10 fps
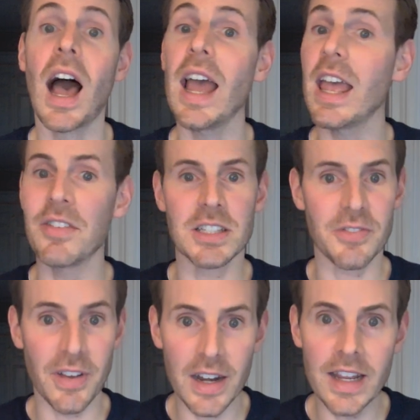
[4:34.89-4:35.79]
I have
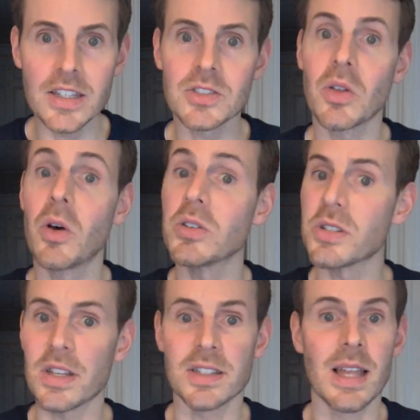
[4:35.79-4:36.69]
Xfinity, so
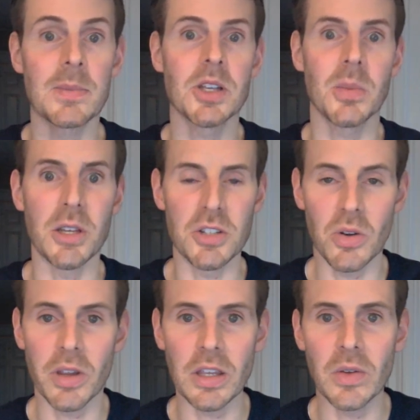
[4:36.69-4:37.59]
those are the steps I'll be
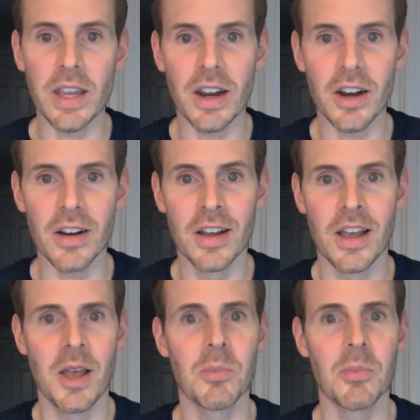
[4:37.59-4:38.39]
showing you here.